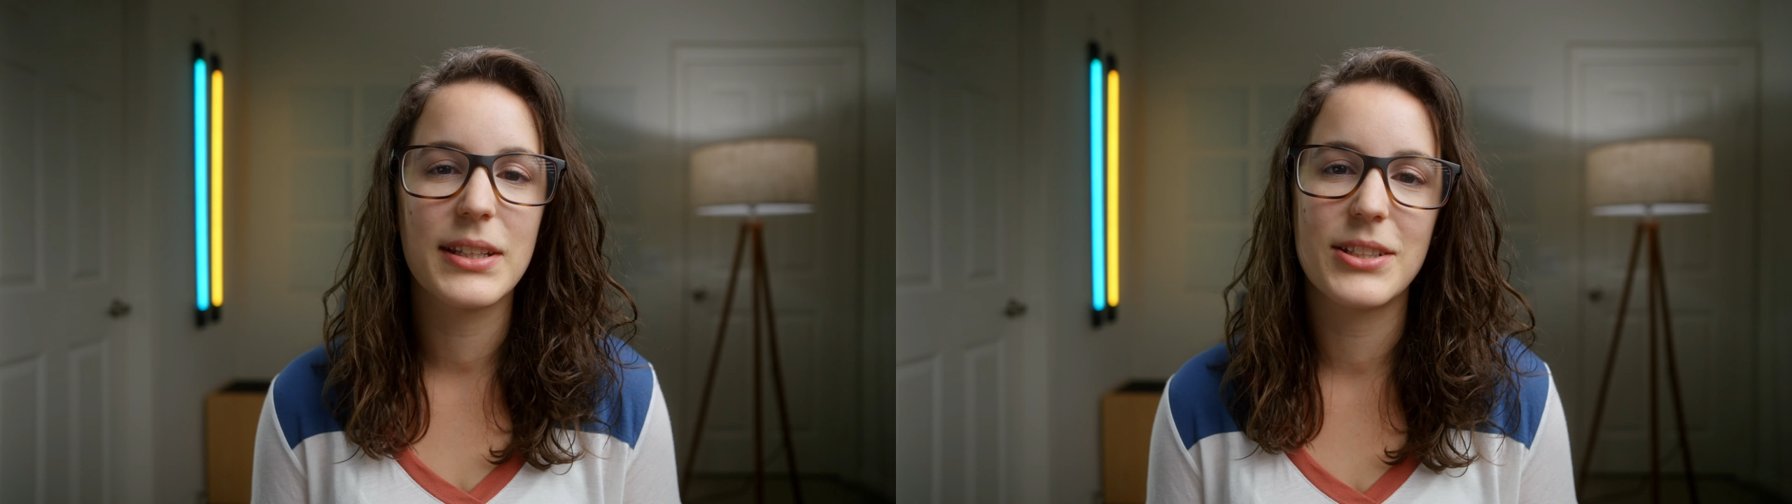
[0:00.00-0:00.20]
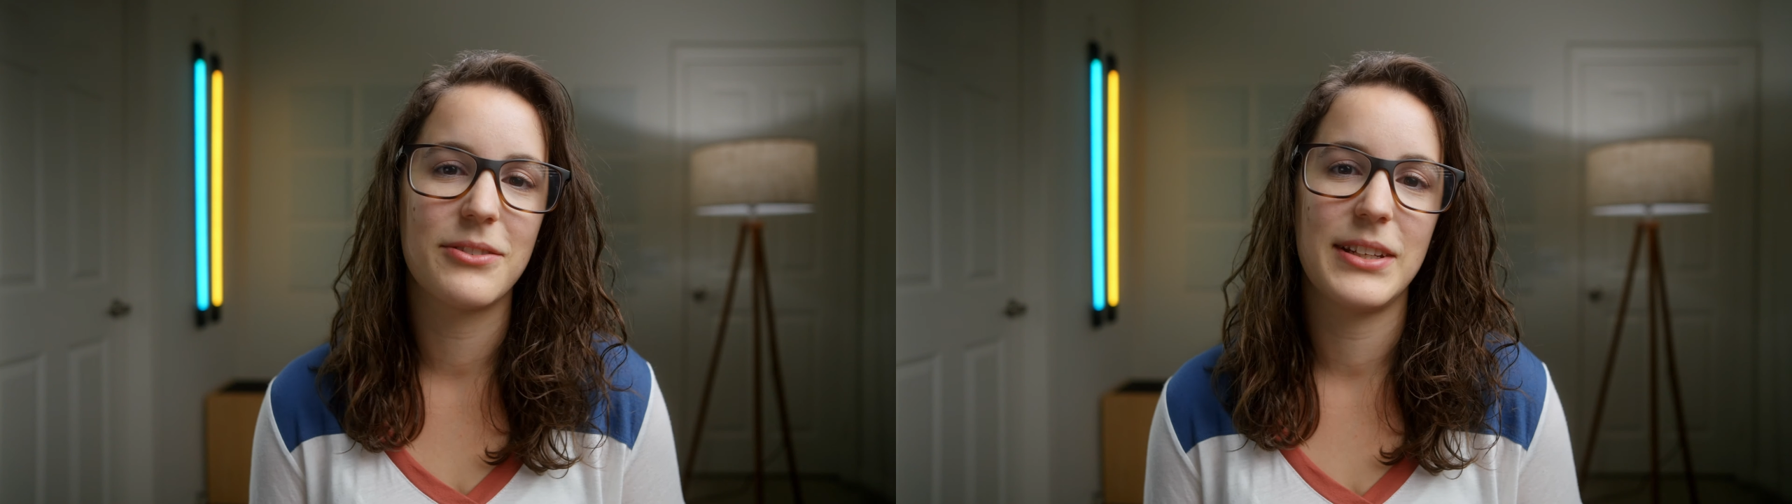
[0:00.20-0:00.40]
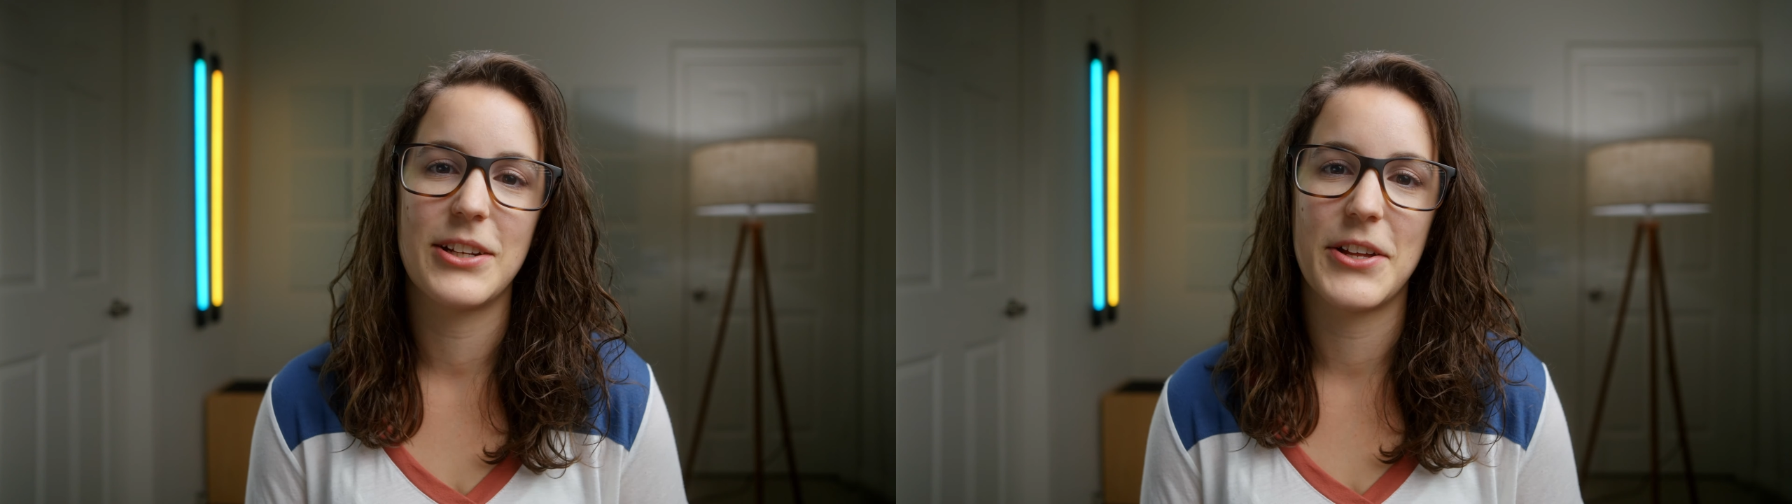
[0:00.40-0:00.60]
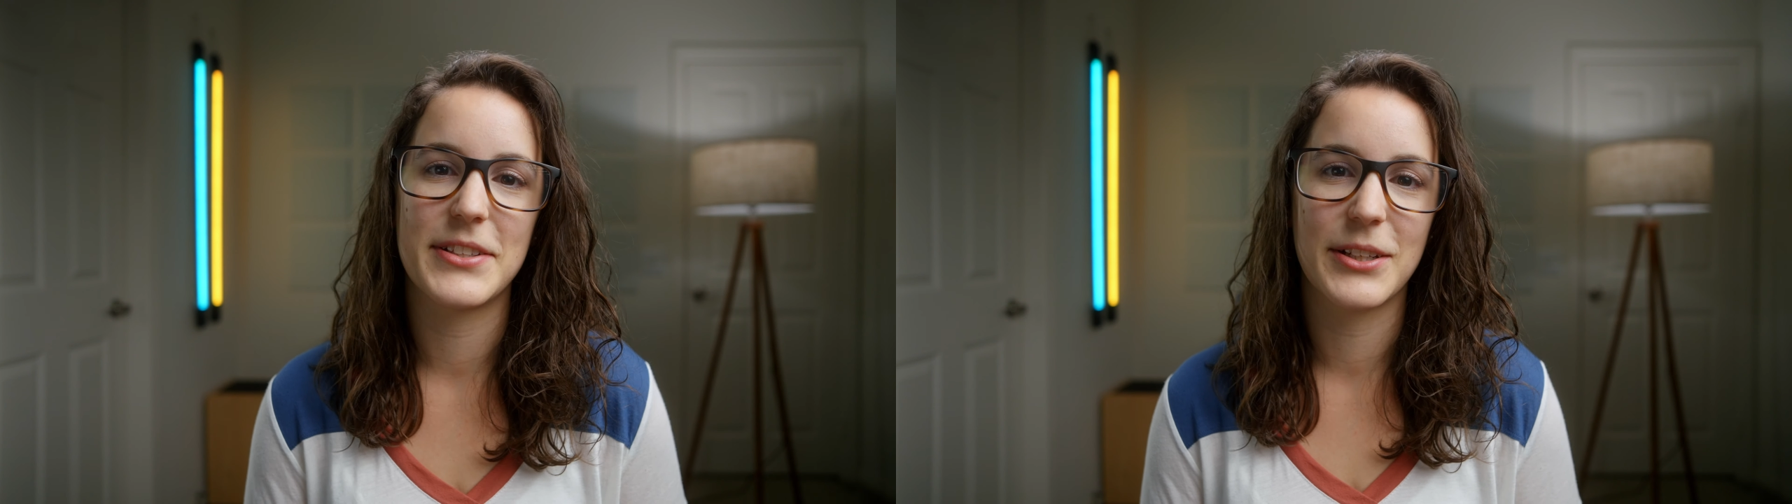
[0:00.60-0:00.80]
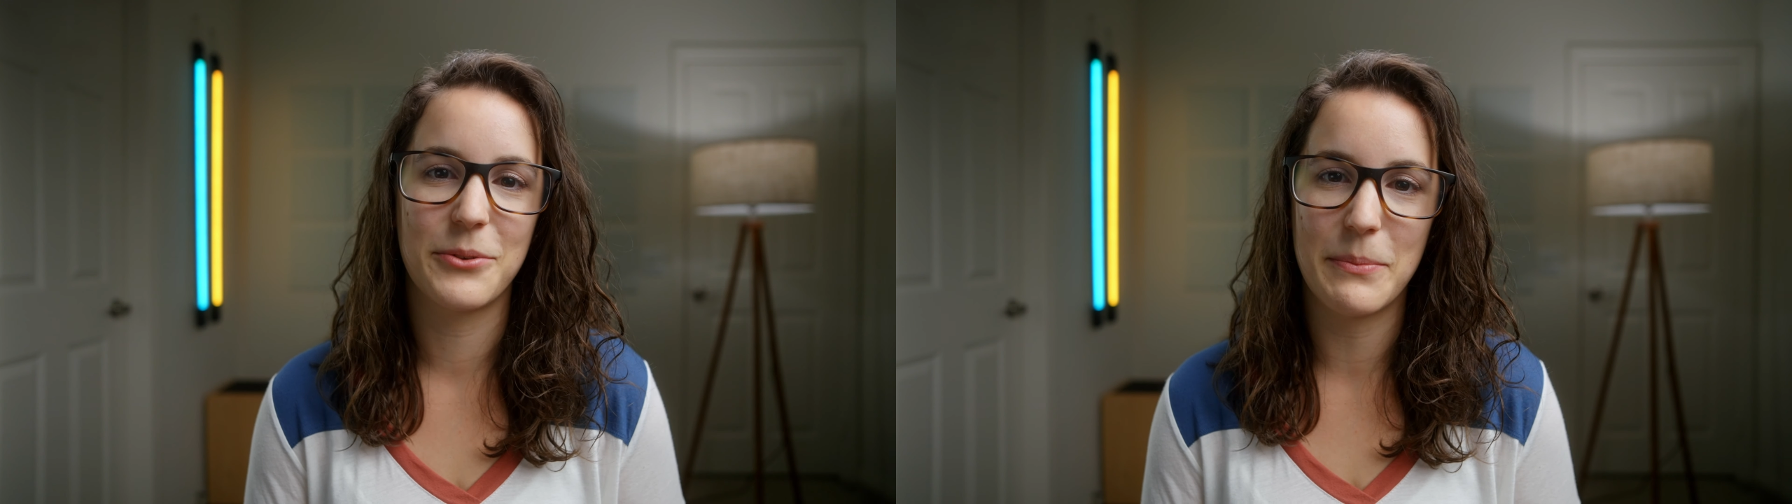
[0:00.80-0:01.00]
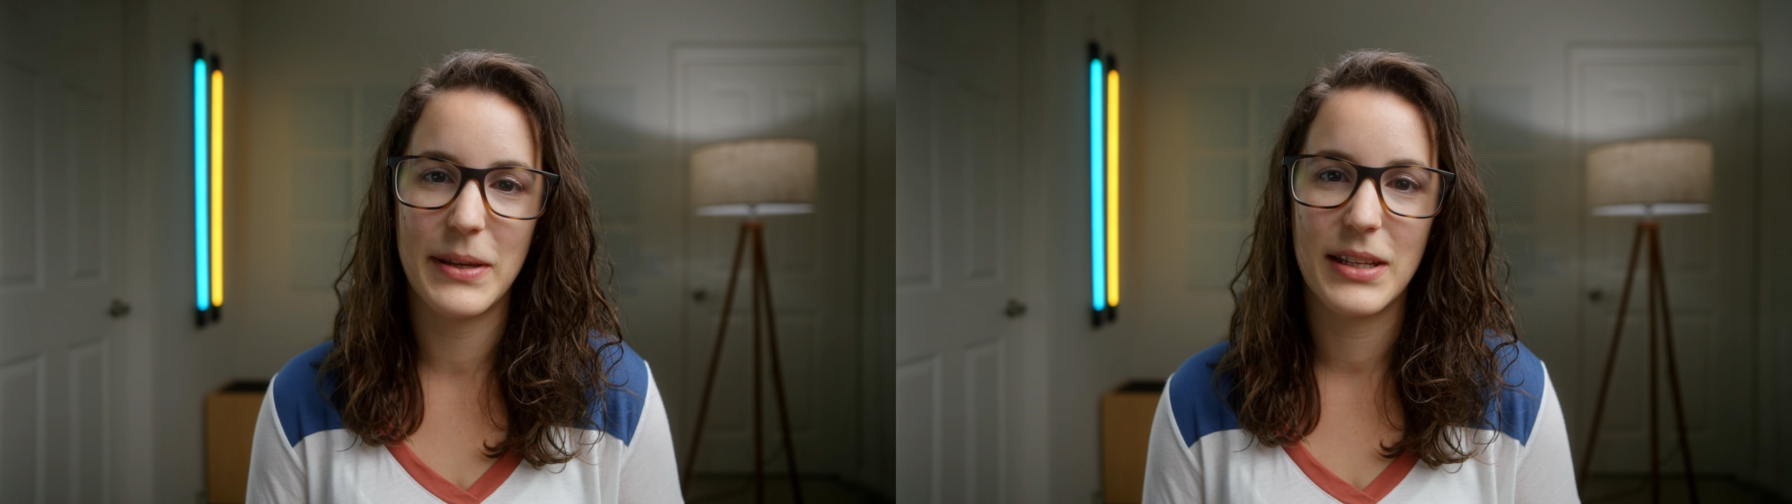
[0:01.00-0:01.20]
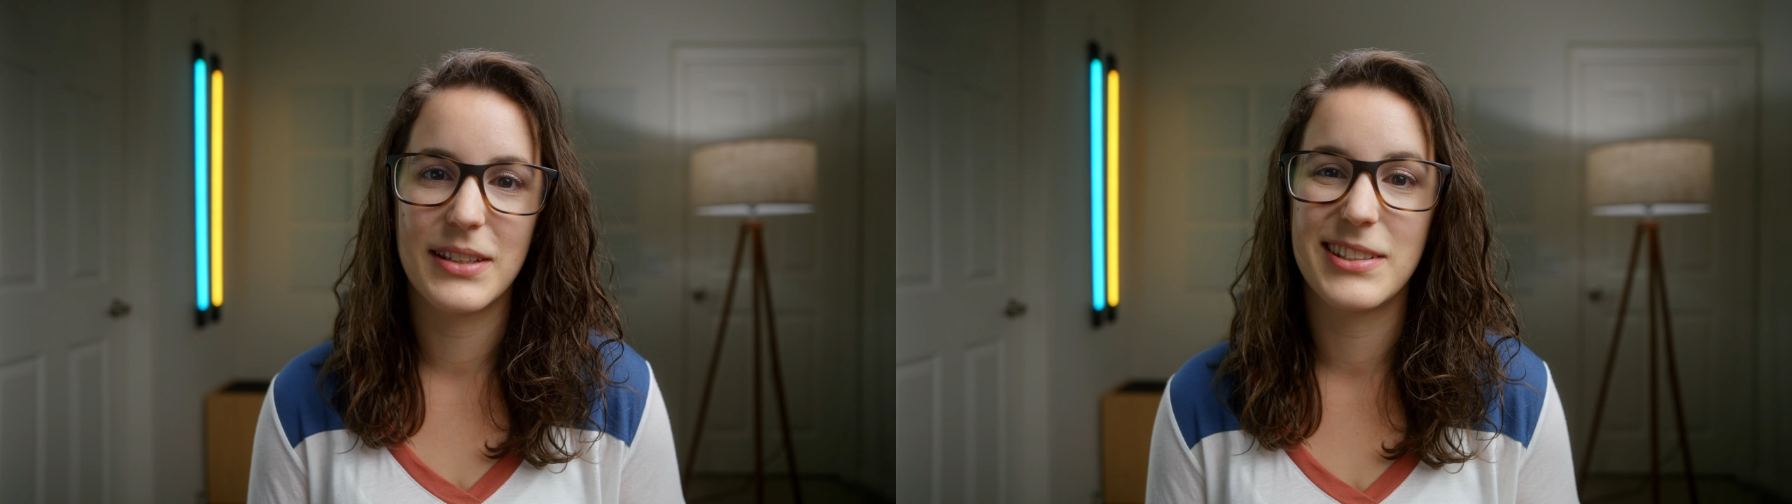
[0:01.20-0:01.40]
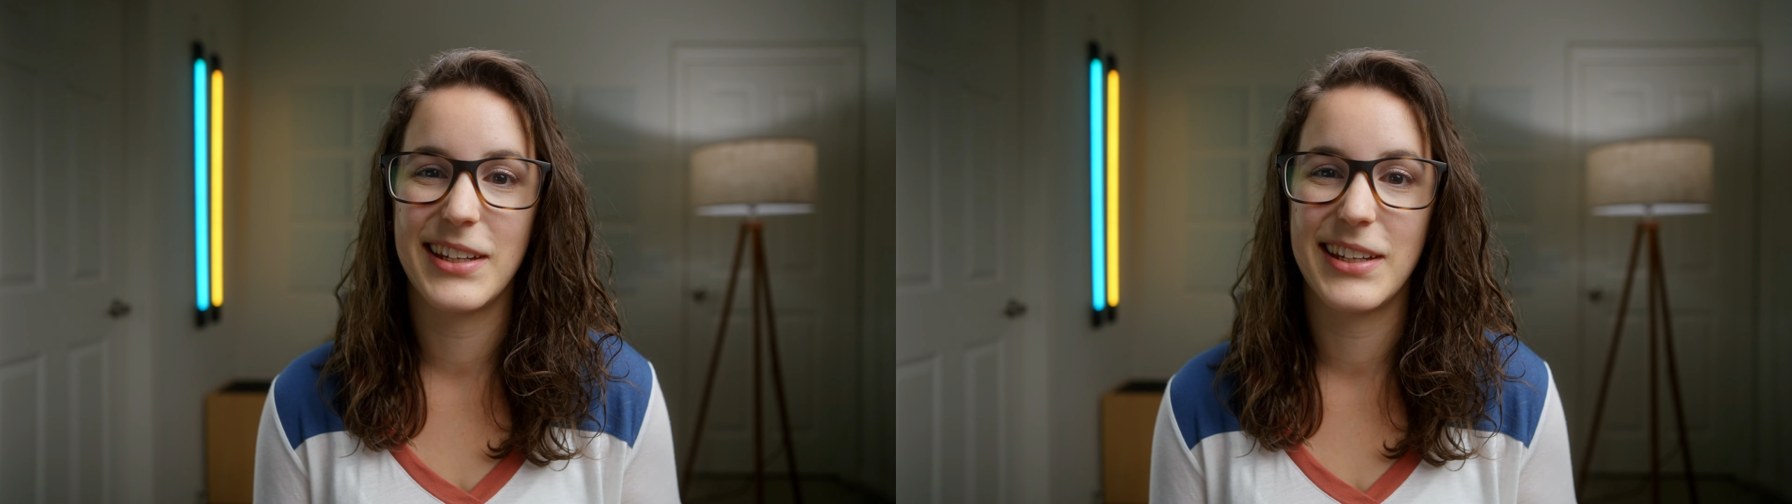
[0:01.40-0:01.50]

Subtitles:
don't need all this equipment